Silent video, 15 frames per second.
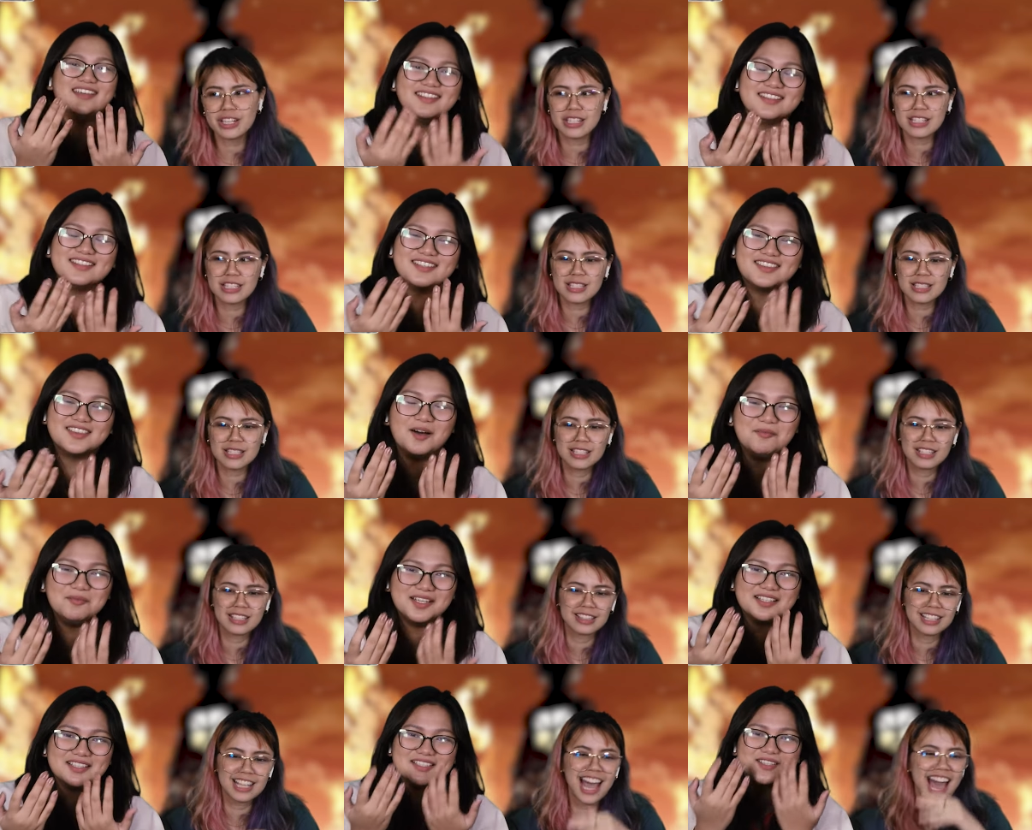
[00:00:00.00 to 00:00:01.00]
Speaker 1: thumbnail is
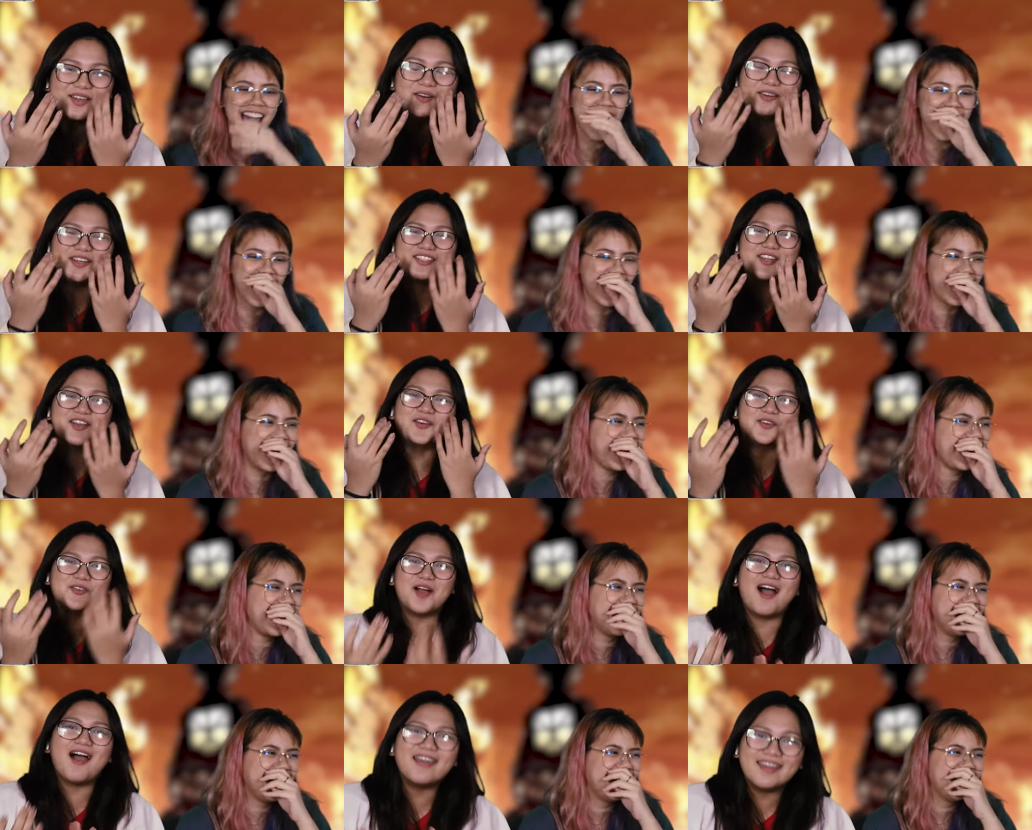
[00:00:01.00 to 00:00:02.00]
always her
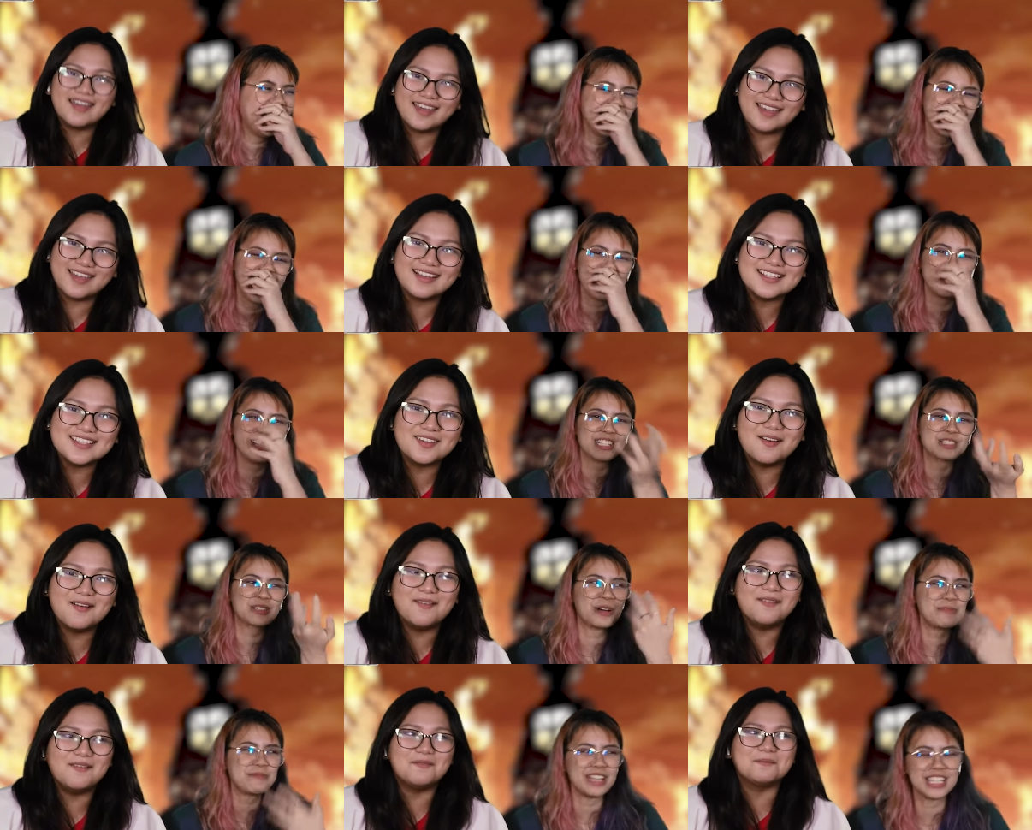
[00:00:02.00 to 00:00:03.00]
crying.
Speaker 2: It's One Piece.
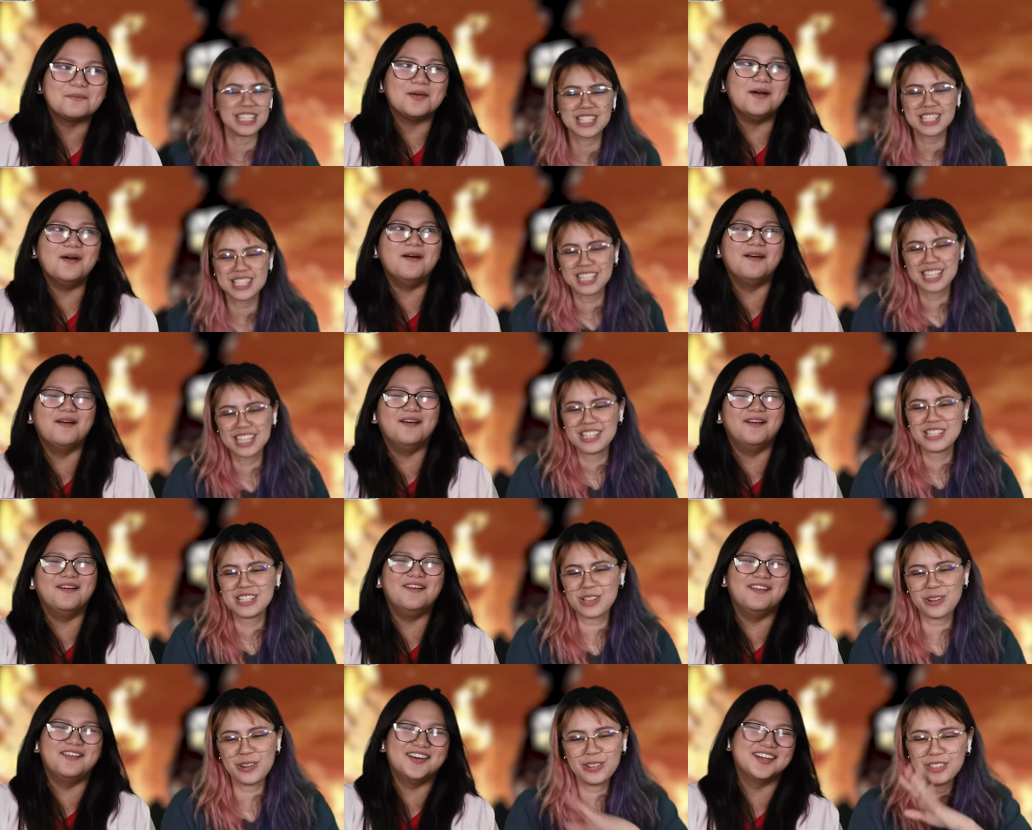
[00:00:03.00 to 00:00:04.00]
Bro.
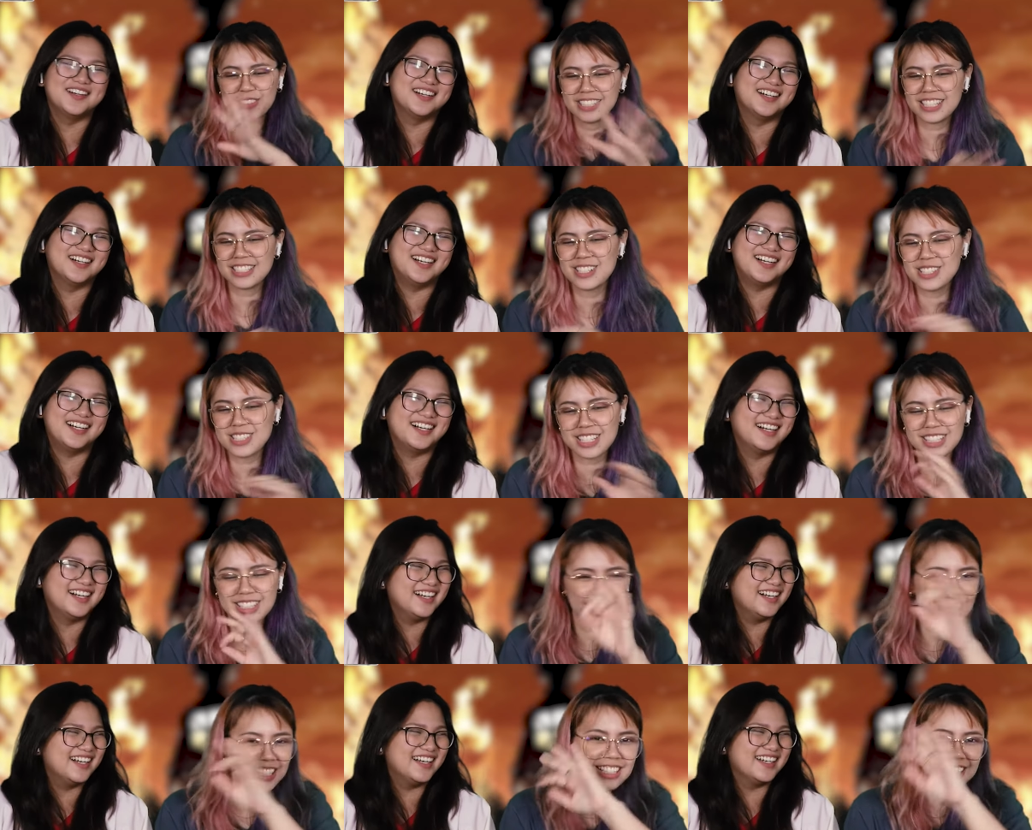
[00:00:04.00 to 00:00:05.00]
So that doesn't like...
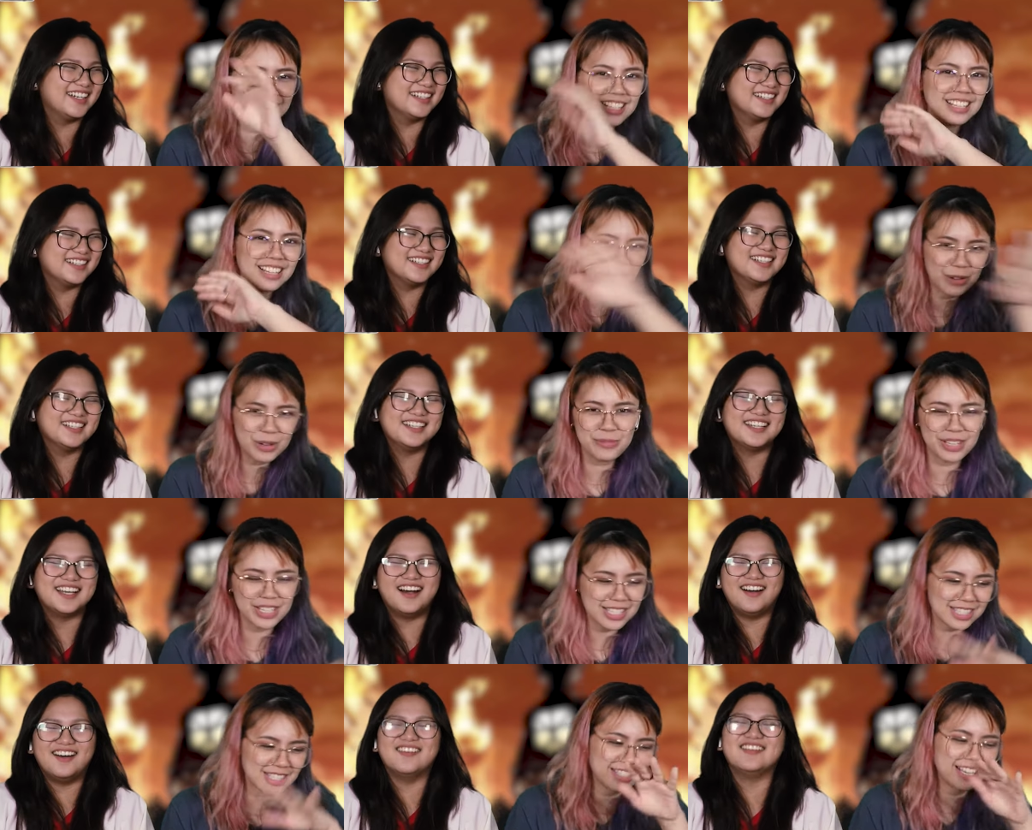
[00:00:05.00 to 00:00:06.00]
One Piece
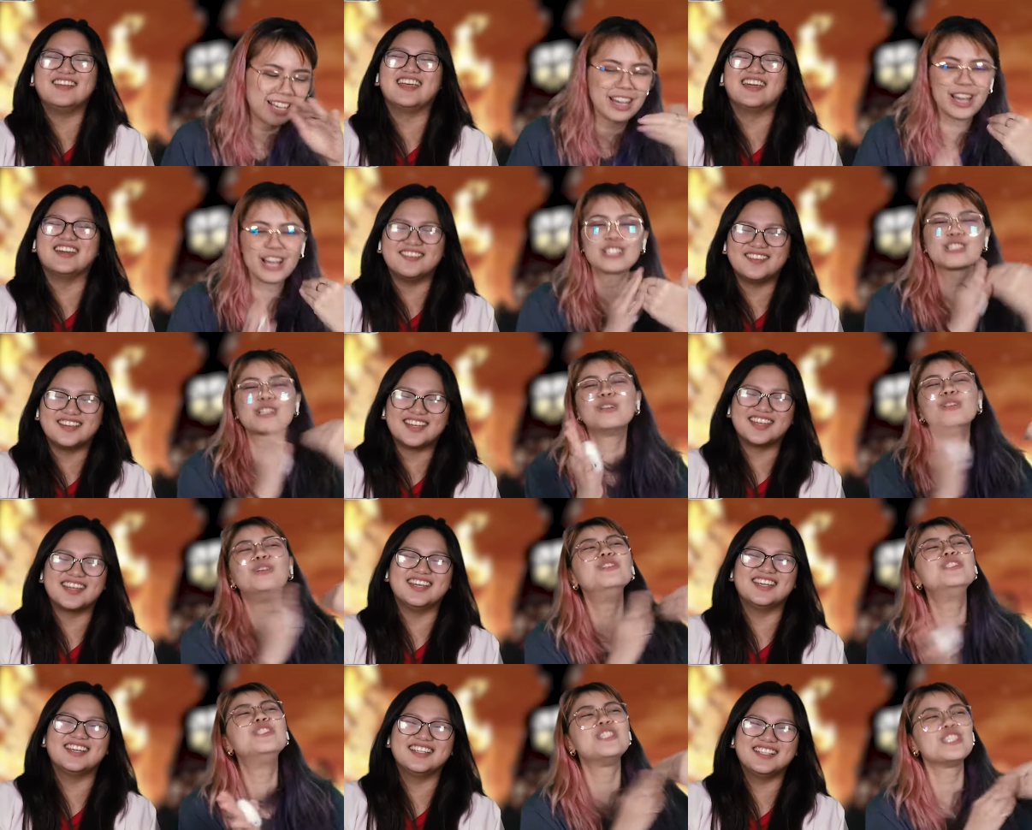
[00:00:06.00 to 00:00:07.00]

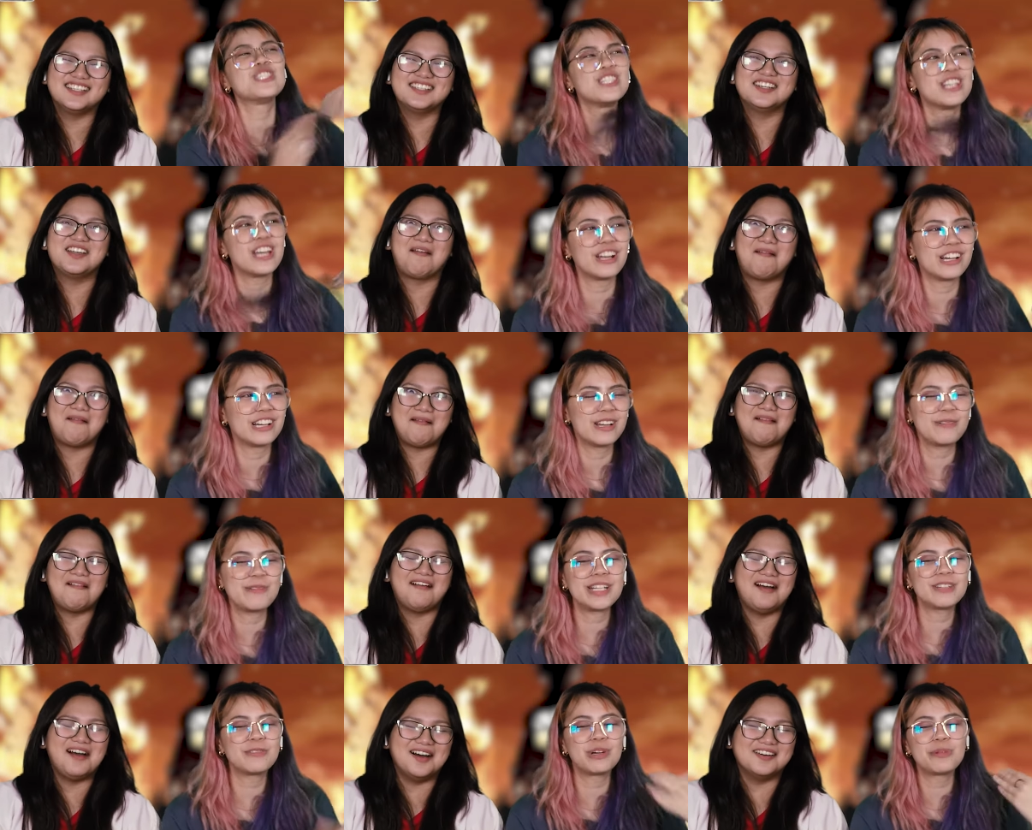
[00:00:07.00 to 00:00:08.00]
excludes there. I mean, One
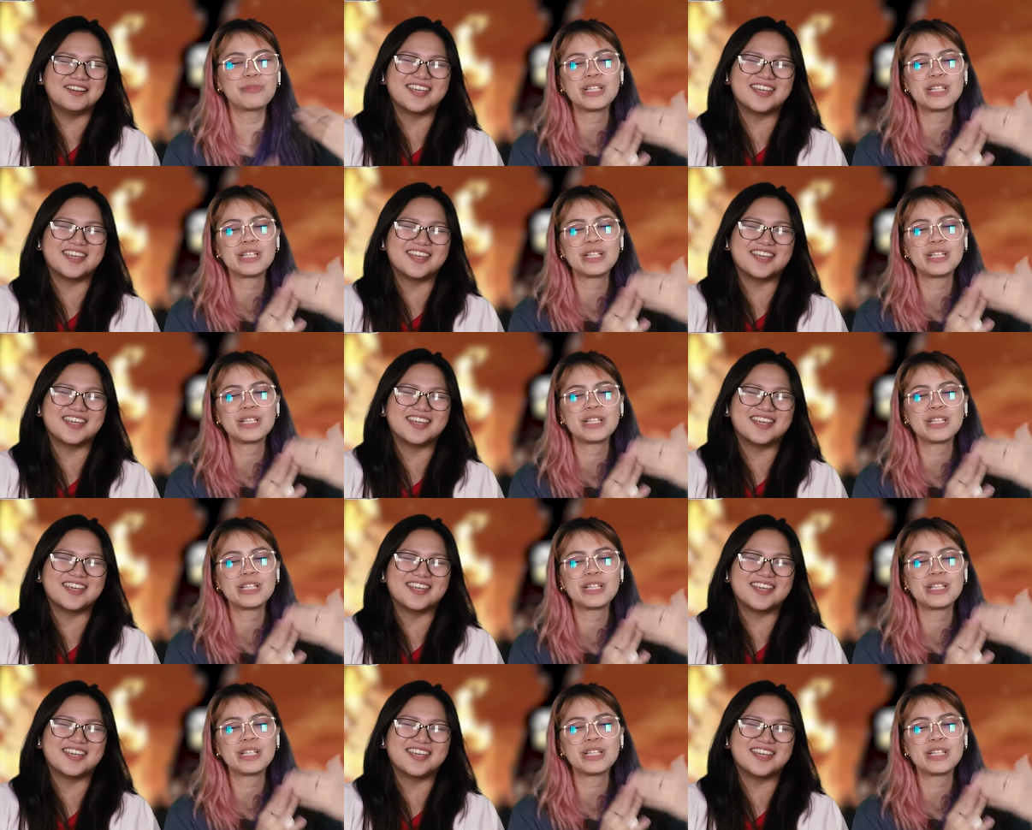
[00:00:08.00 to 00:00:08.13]
Piece